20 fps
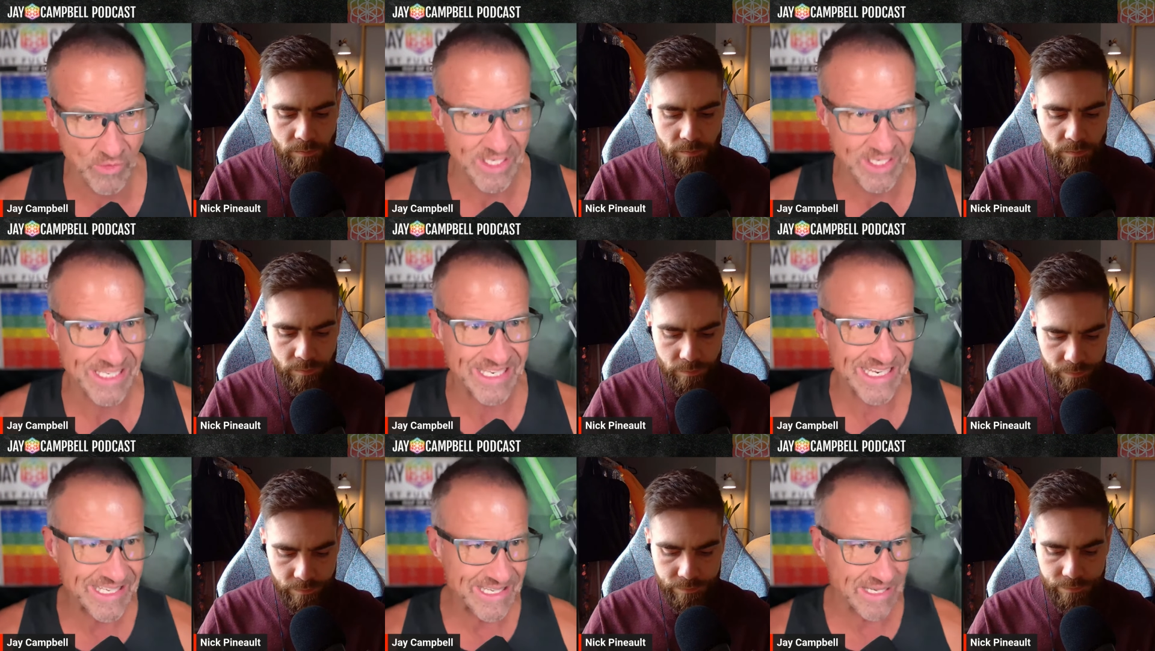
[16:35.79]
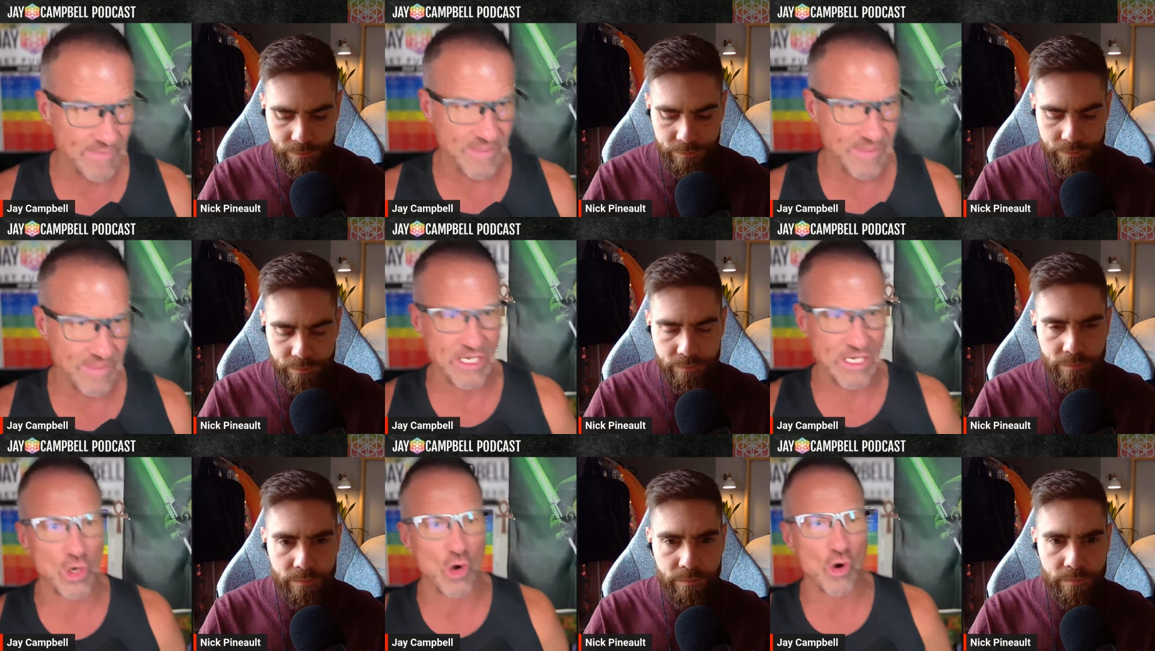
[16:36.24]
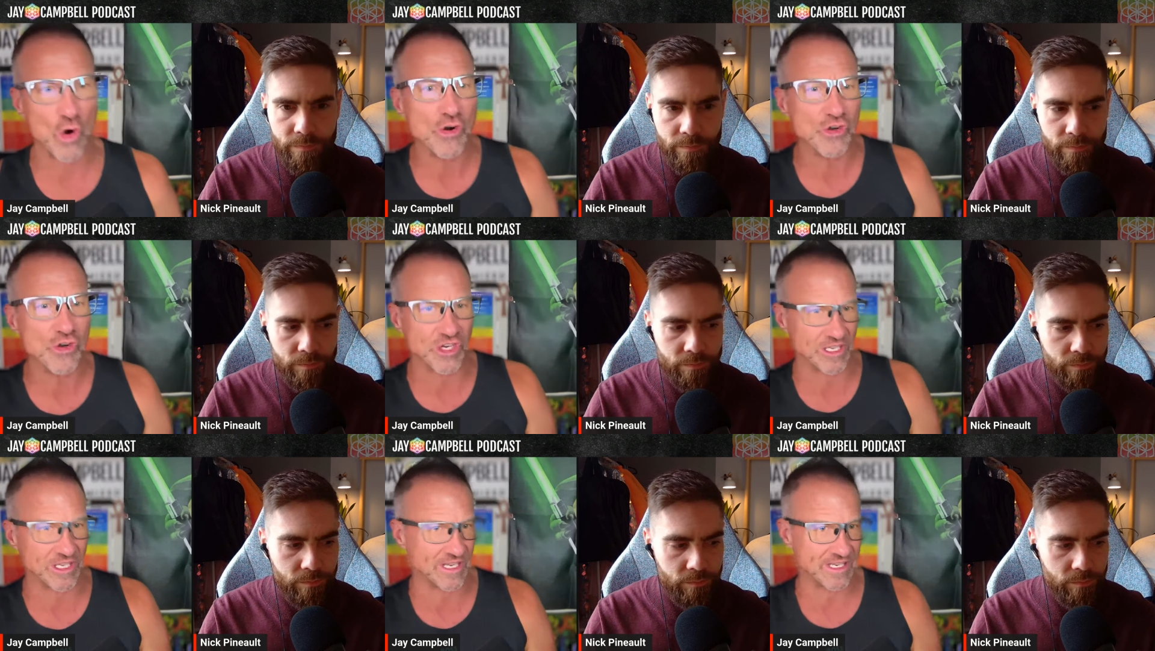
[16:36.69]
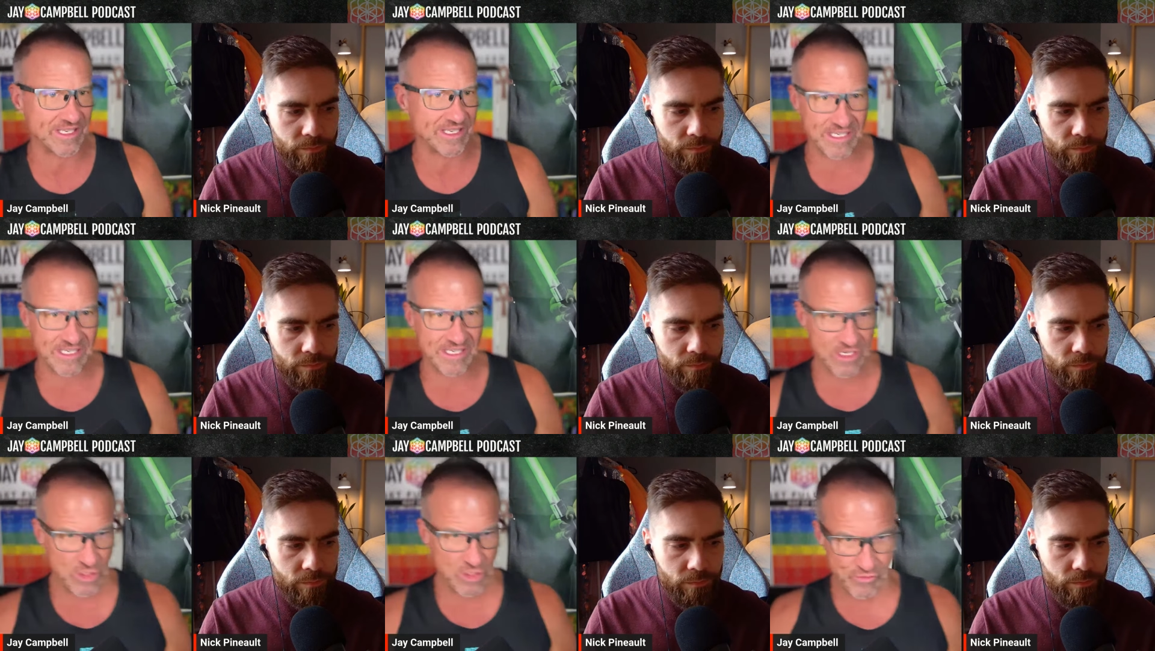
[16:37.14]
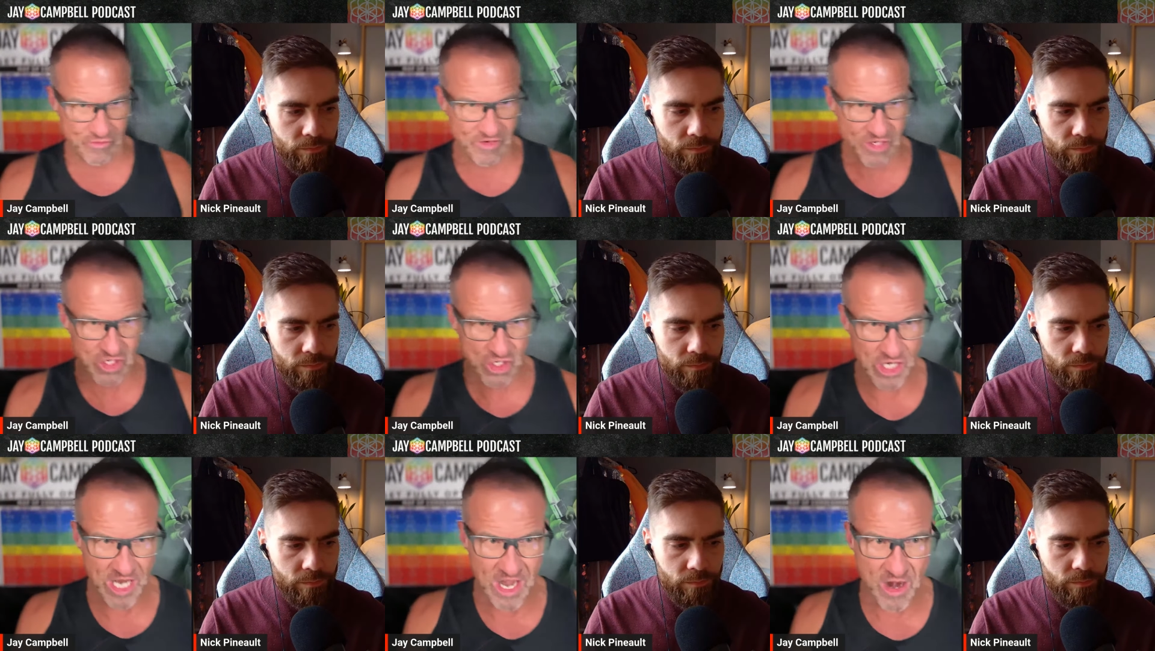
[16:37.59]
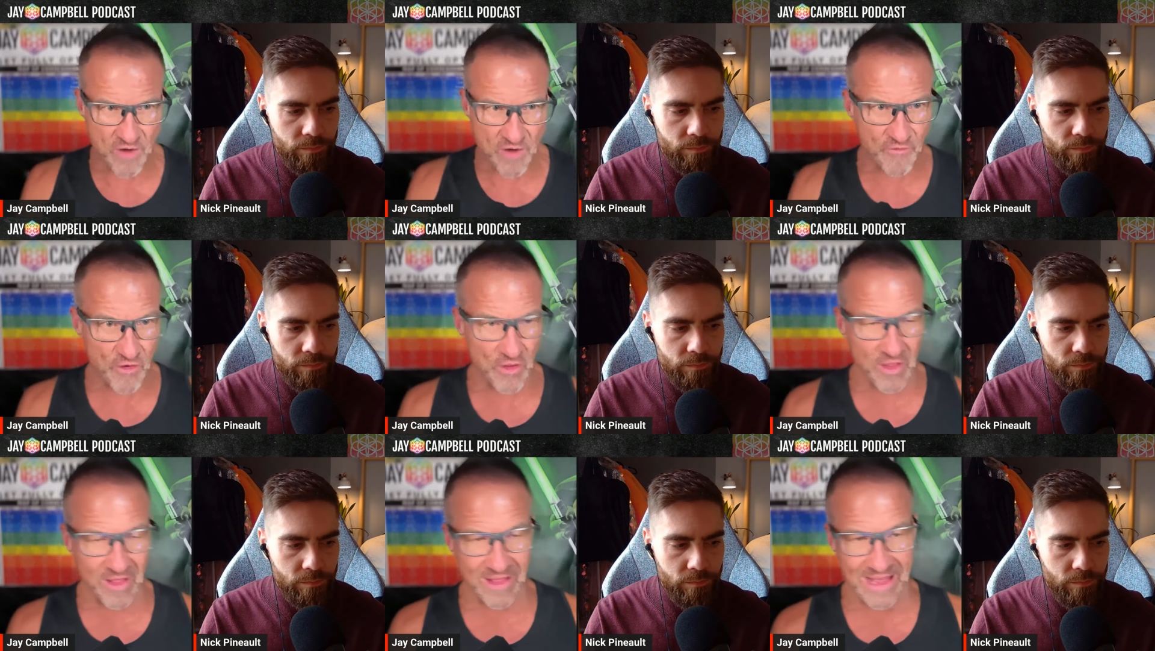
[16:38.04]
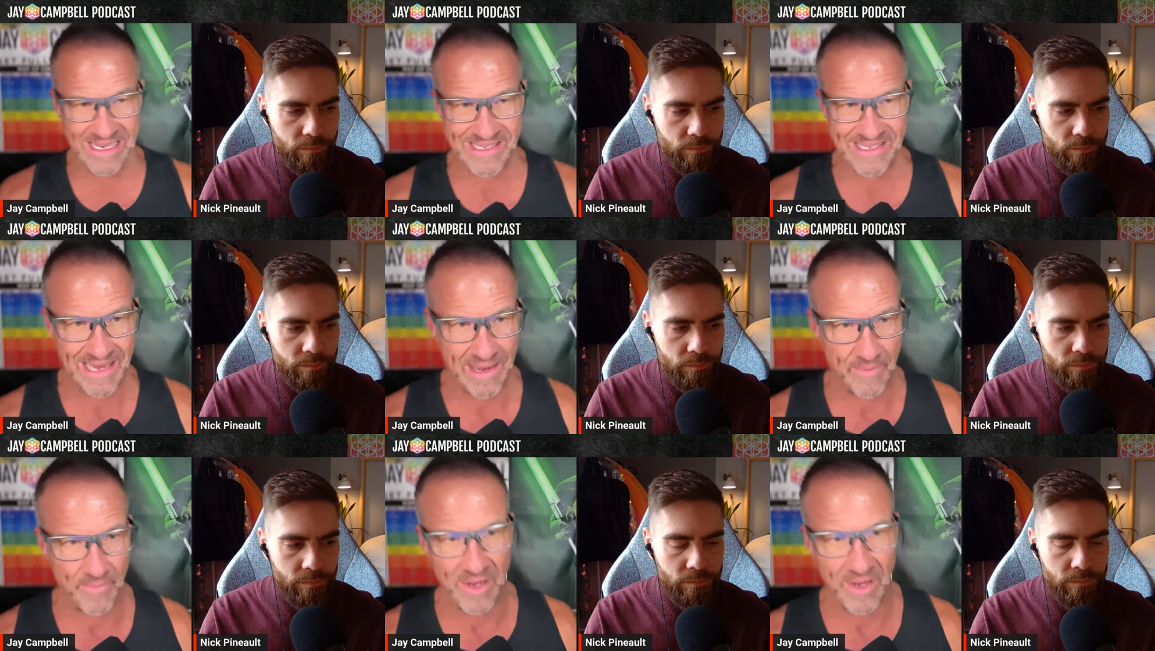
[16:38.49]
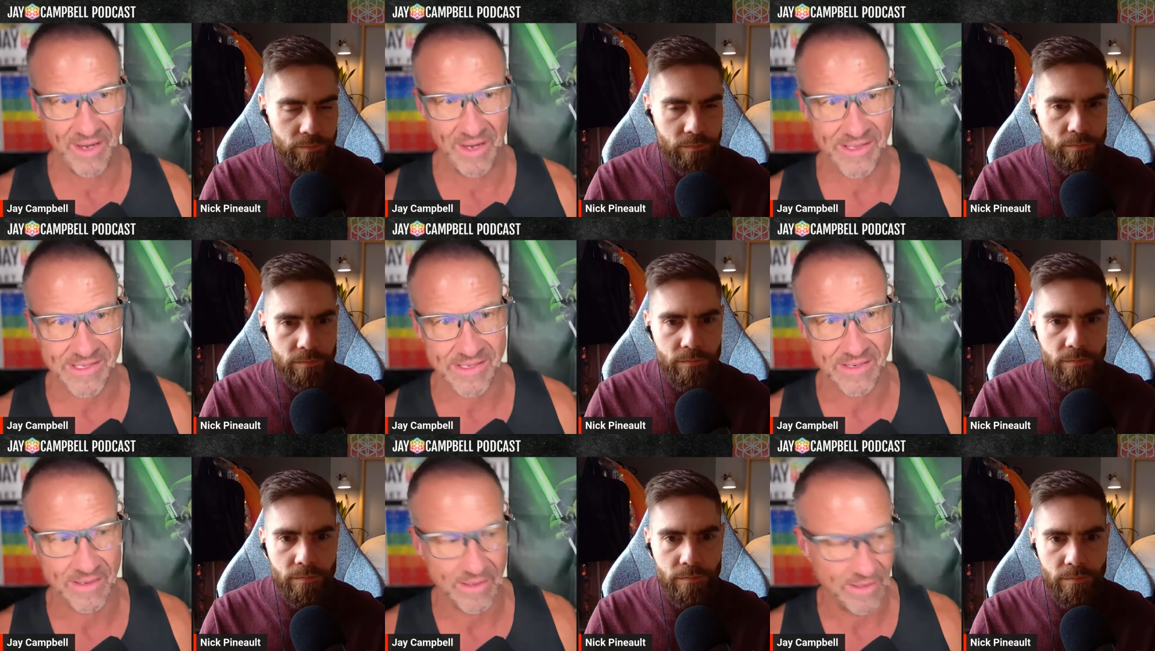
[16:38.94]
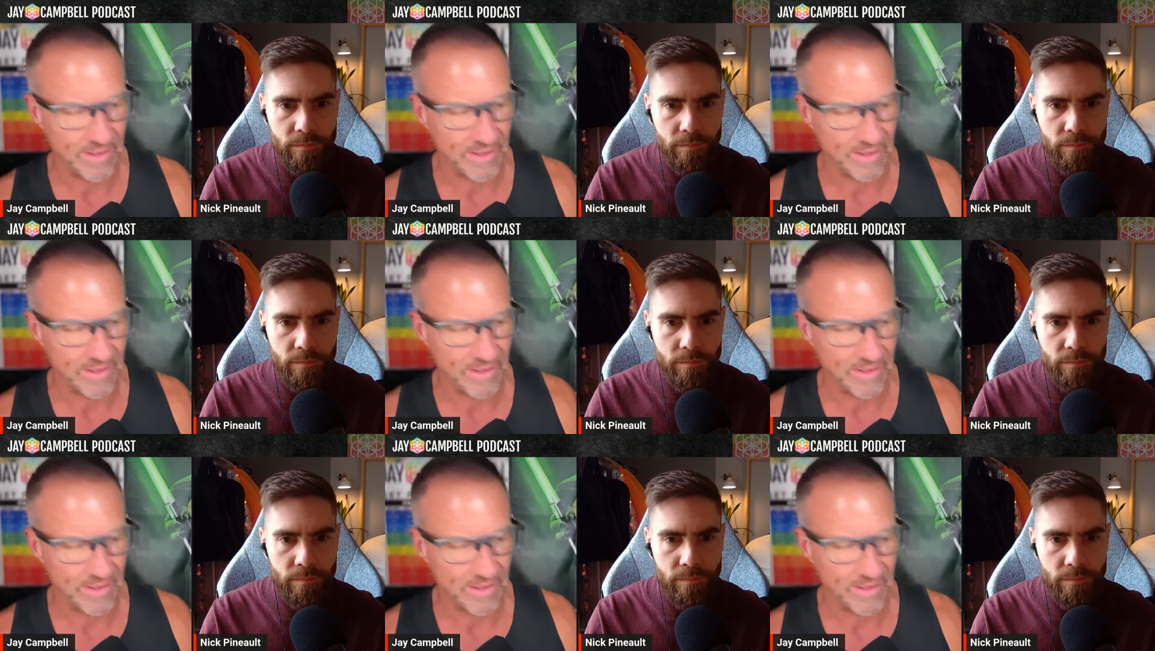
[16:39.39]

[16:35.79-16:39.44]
Speaker 1: The system is encouraging this, as you just shared for the last 10 minutes.